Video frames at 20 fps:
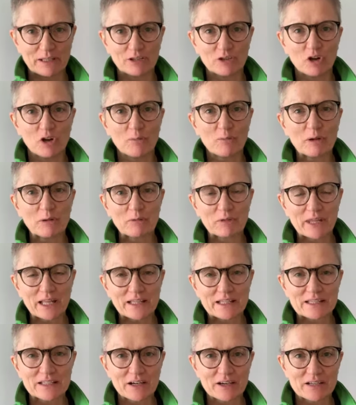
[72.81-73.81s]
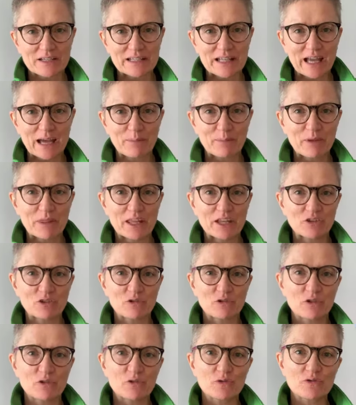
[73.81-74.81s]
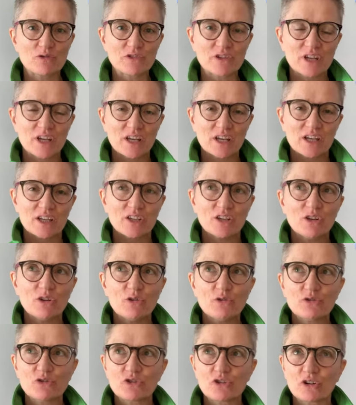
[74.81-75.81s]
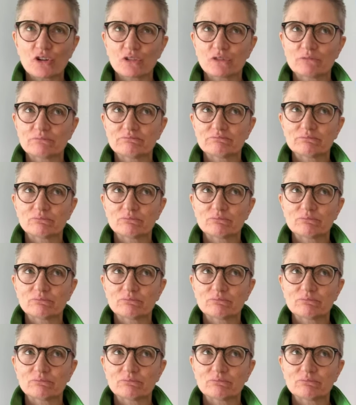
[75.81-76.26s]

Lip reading: Normally when that starts to happen, then you lose your